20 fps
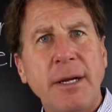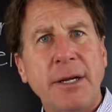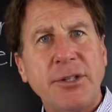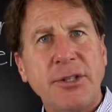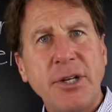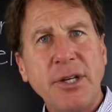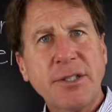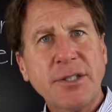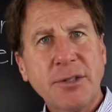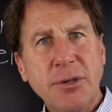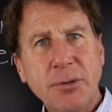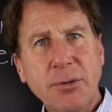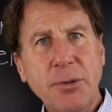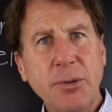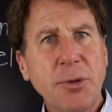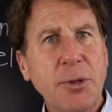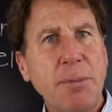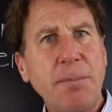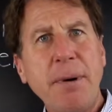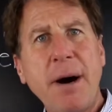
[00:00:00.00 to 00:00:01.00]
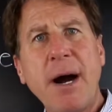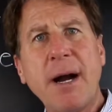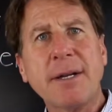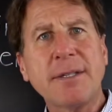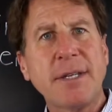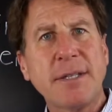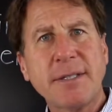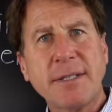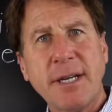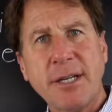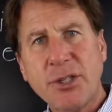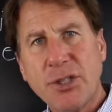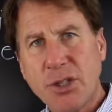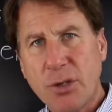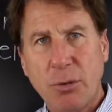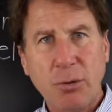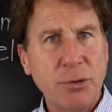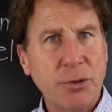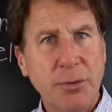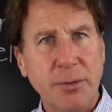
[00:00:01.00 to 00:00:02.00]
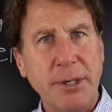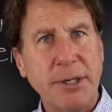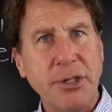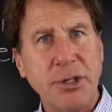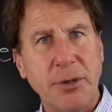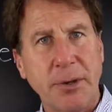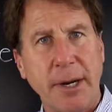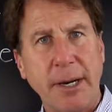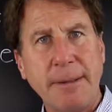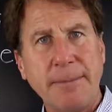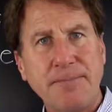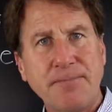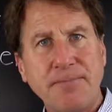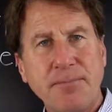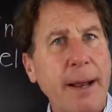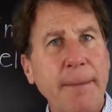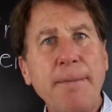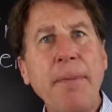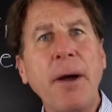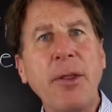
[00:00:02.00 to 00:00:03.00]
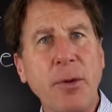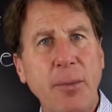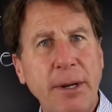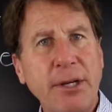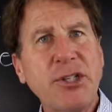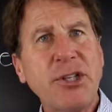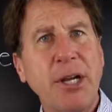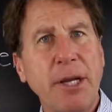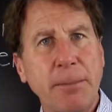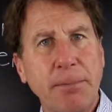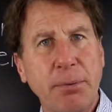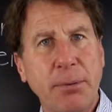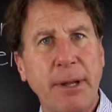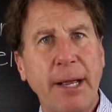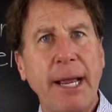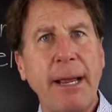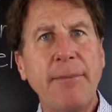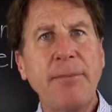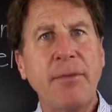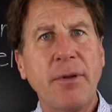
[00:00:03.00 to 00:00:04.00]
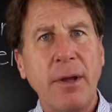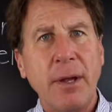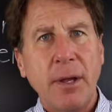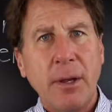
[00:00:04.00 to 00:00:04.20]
she circled the box that said shoulder injury. And by the way, she had blamed